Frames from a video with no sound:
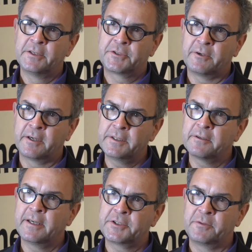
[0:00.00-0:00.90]
So our
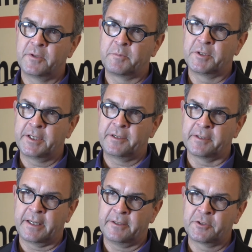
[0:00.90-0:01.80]
interaction with
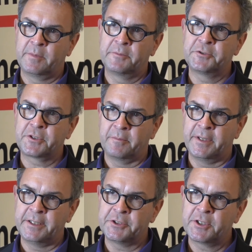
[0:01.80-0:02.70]
particular council members,
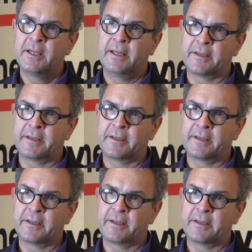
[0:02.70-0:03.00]
committees,